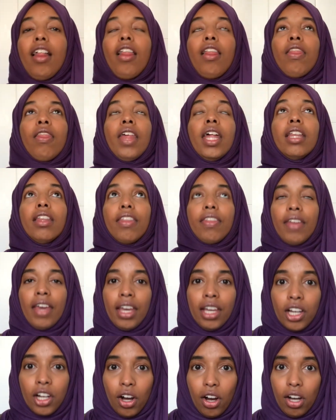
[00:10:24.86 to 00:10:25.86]
Then
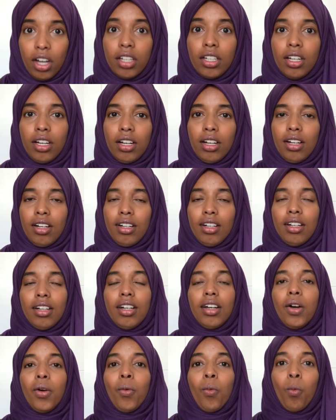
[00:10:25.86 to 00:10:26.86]
thank God,
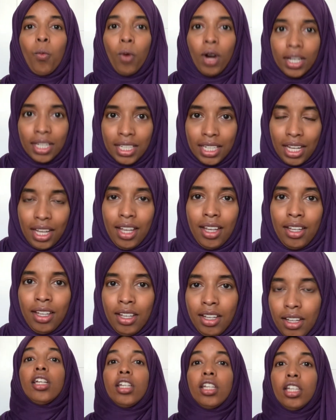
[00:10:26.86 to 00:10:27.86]
one day
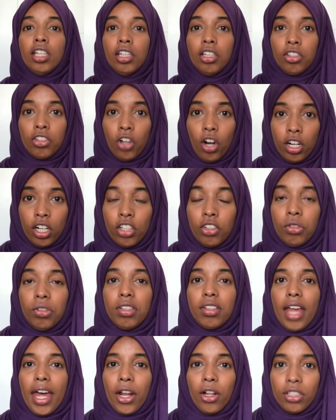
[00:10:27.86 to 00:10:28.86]
he started to
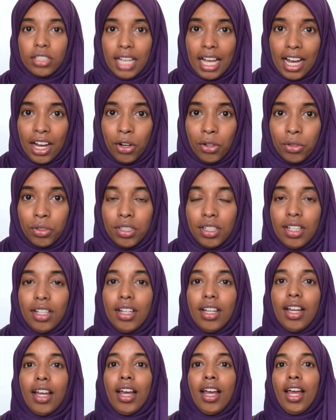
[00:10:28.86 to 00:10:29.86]
settle down
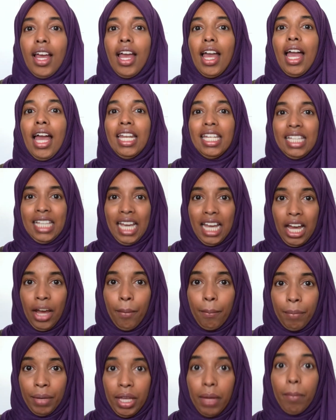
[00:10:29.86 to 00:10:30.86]
and get a
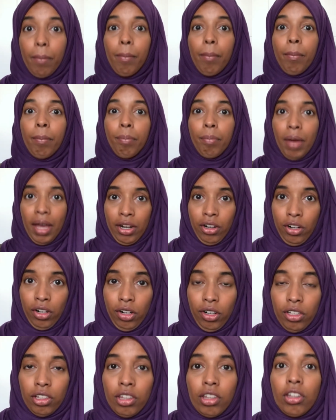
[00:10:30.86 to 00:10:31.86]
bit better.
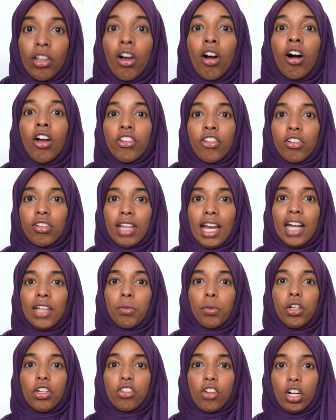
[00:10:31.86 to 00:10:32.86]
The ultrasounds
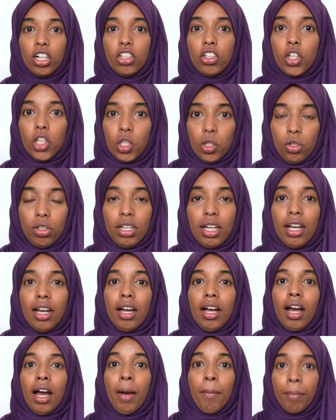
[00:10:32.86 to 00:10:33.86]
were starting to look
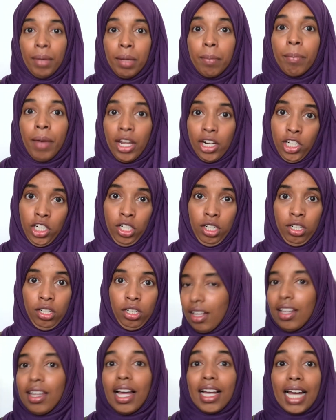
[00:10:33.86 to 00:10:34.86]
a bit better.
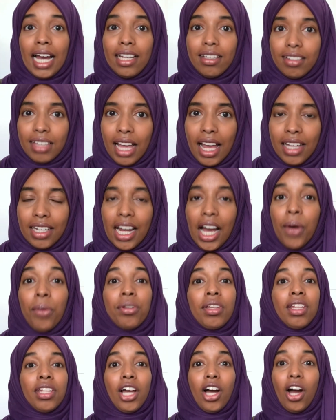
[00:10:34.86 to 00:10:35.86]
Like I said, I was
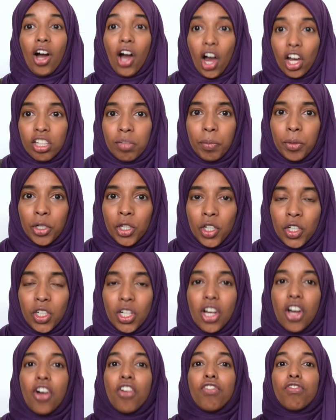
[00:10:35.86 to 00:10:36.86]
in the hospital
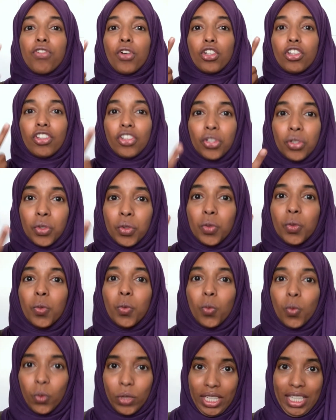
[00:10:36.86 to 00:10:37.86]
for 2
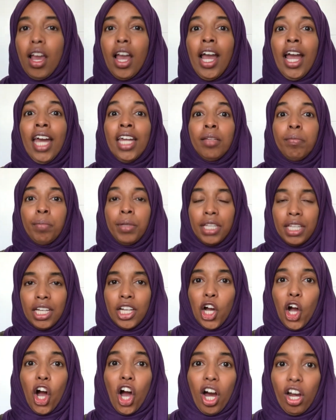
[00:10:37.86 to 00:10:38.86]
weeks. And being
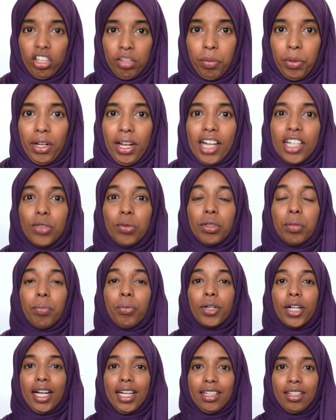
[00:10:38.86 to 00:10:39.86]
hospitalized with
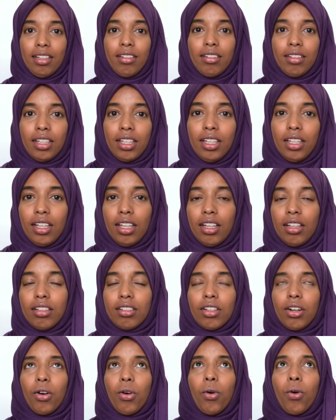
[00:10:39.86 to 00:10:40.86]
pregnancy is
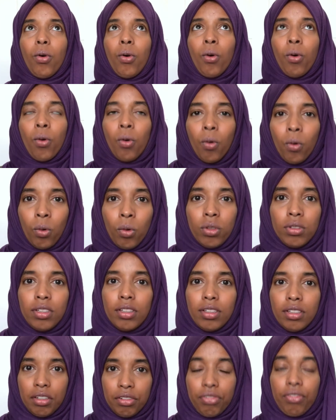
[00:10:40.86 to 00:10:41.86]
a whole
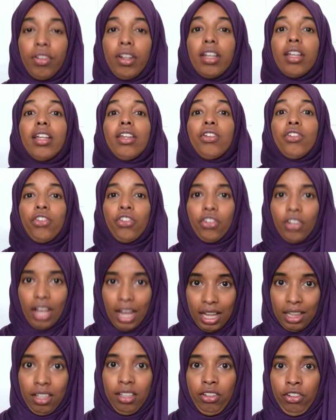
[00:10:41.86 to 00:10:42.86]
different
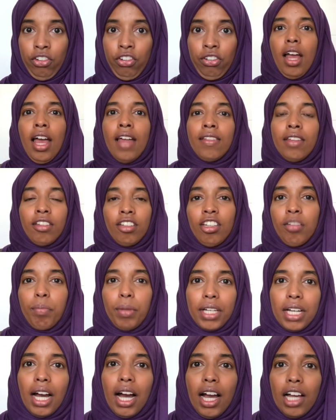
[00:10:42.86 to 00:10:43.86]
challenge. And this is
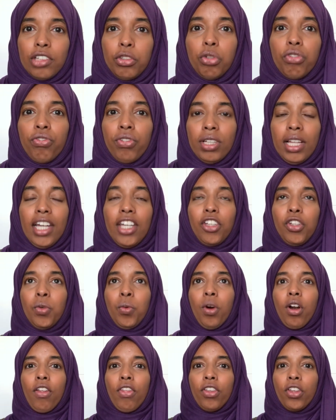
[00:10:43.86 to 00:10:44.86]
because you feel like you
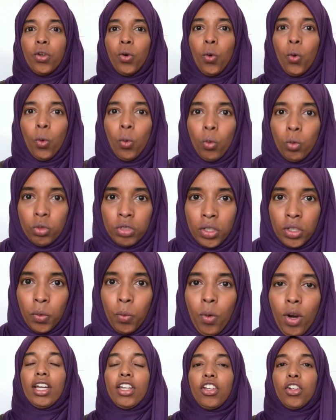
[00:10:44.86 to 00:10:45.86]
are the only
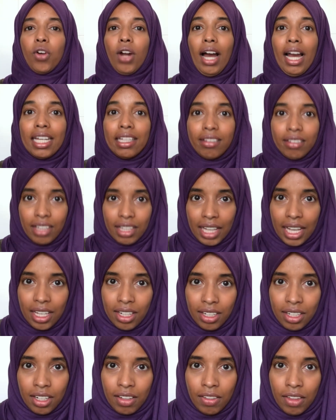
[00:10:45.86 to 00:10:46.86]
one. You're
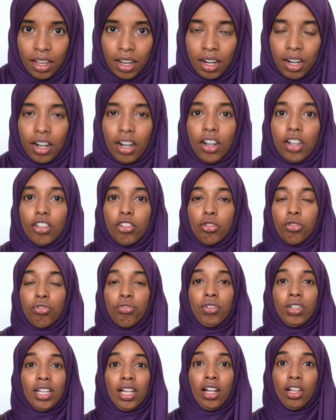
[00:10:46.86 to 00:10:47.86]
isolated in there, you
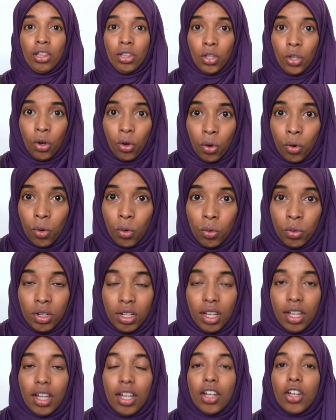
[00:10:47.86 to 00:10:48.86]
feel alone,
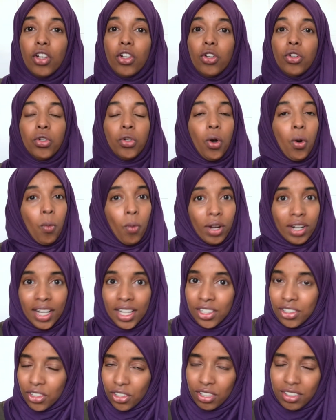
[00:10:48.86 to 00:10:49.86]
no one
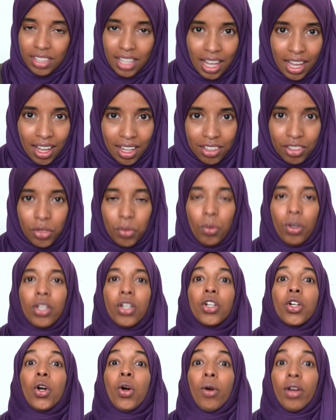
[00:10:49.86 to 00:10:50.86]
understands what you're
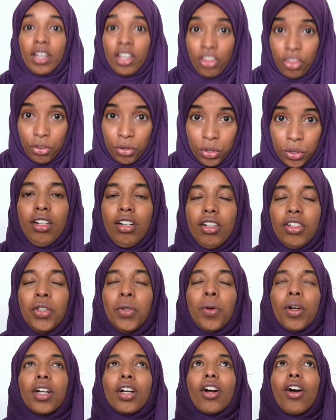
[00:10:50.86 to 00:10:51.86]
going through. You
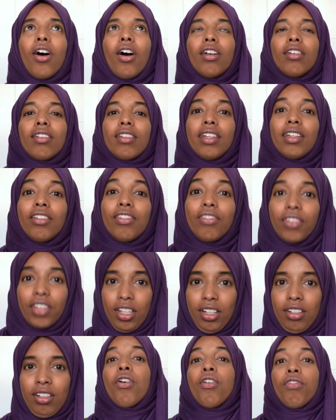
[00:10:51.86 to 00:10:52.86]
are in constant
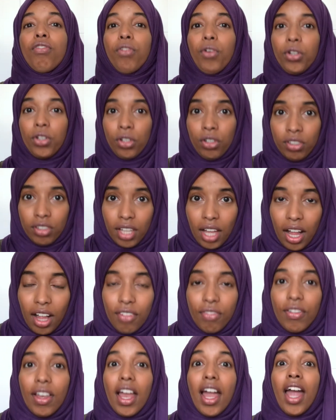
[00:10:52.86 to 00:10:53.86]
fear for yourself
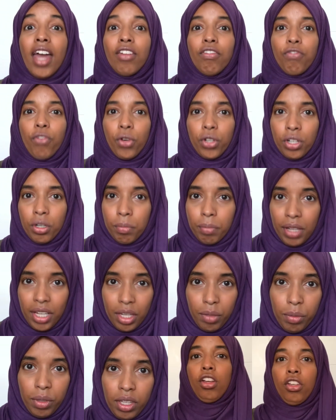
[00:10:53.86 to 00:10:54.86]
and for your
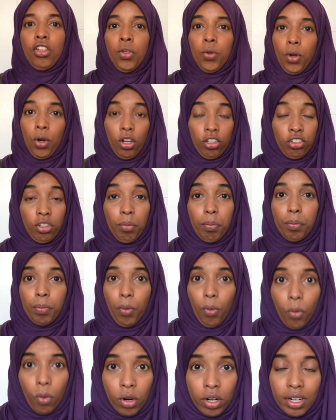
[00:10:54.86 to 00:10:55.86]
baby. You're also
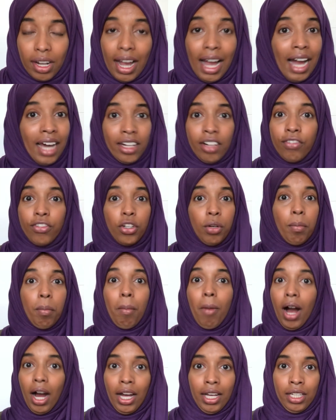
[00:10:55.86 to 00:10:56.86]
bored out of your
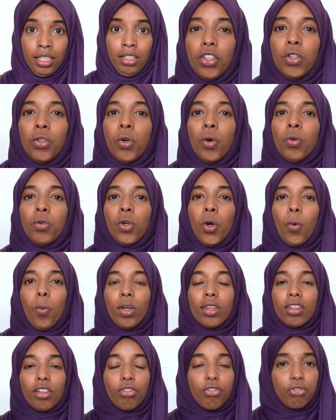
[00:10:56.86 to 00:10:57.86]
mind. You don't know
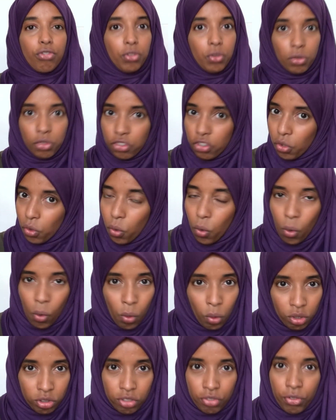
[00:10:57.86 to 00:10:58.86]
what the future
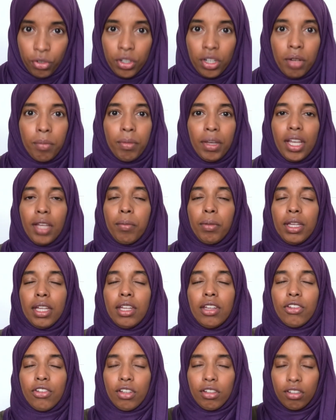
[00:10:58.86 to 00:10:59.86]
holds for your baby.
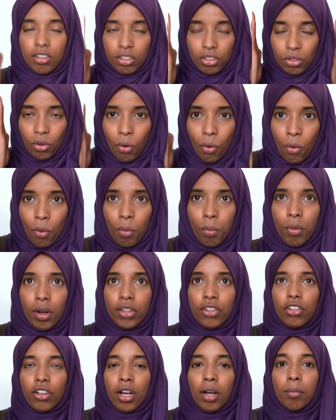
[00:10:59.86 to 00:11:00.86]
It's just so
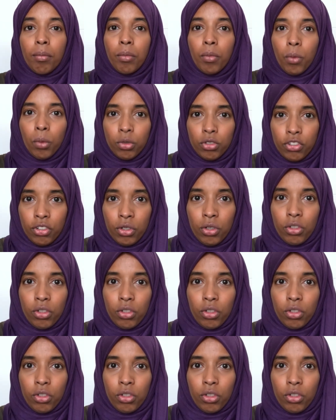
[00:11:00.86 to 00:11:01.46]
much emotional